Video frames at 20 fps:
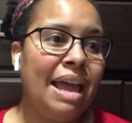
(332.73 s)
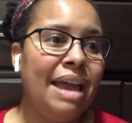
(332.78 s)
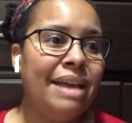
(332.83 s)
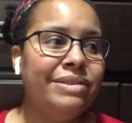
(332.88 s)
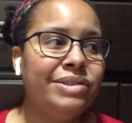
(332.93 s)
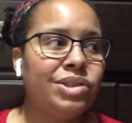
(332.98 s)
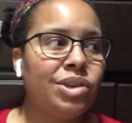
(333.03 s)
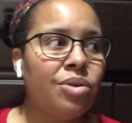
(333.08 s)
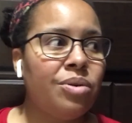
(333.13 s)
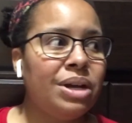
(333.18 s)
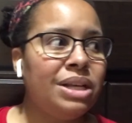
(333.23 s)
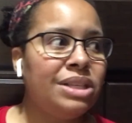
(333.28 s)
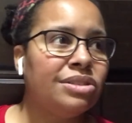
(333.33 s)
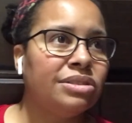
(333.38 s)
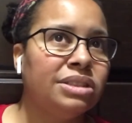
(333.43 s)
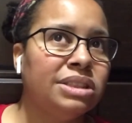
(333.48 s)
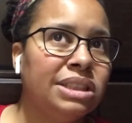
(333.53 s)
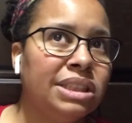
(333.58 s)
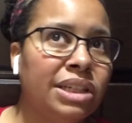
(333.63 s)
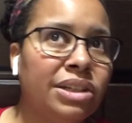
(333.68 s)
And so it's
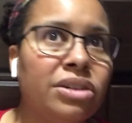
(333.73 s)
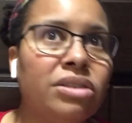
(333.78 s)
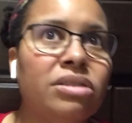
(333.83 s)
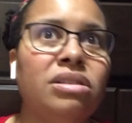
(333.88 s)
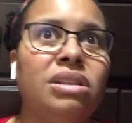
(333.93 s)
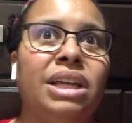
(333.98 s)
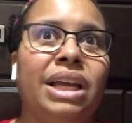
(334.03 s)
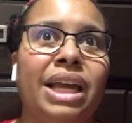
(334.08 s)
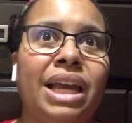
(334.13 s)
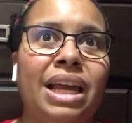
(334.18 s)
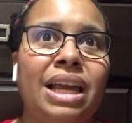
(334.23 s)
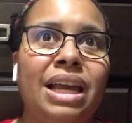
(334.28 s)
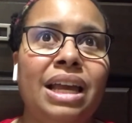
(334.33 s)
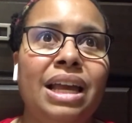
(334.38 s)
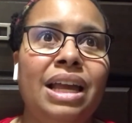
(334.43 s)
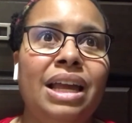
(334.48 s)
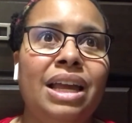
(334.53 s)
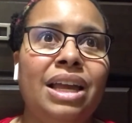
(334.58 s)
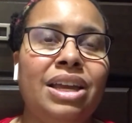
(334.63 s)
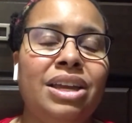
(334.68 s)
literally,
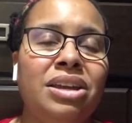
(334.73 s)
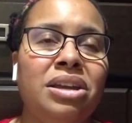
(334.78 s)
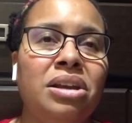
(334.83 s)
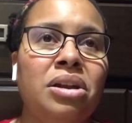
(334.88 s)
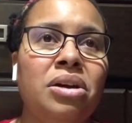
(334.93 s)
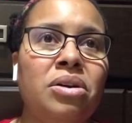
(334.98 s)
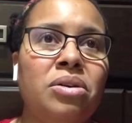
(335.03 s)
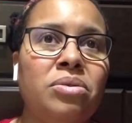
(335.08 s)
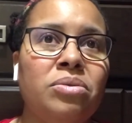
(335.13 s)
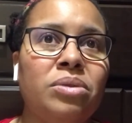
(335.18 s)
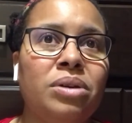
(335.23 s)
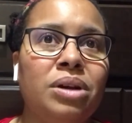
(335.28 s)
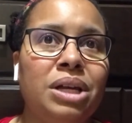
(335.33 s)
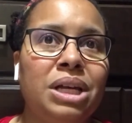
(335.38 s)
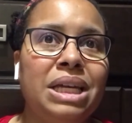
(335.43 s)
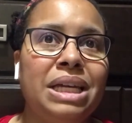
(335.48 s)
you know,